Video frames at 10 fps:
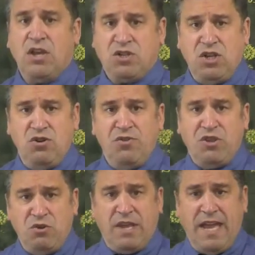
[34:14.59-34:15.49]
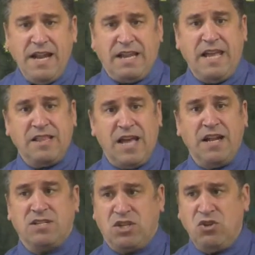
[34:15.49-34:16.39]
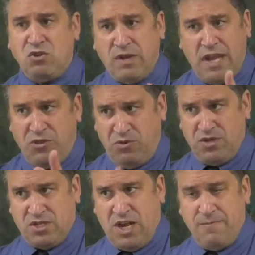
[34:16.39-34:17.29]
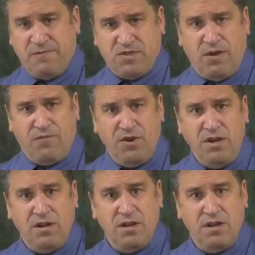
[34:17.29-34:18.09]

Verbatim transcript: Do you know that you can't get that until you get through this time of suffering?